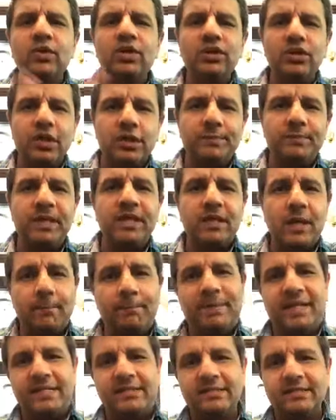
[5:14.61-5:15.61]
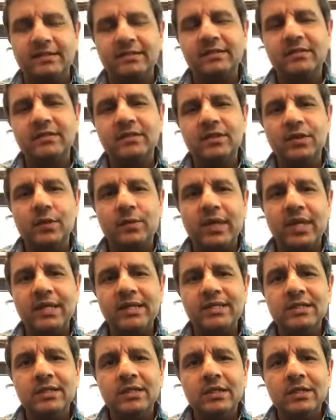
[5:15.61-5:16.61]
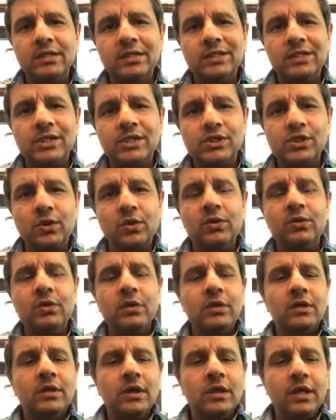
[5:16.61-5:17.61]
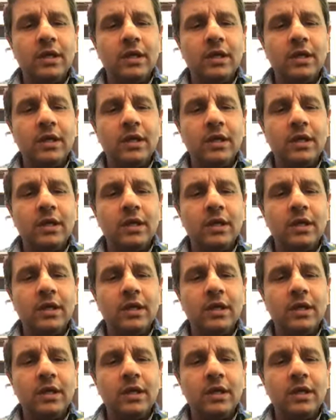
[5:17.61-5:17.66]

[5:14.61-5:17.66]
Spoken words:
will not be complete, okay? So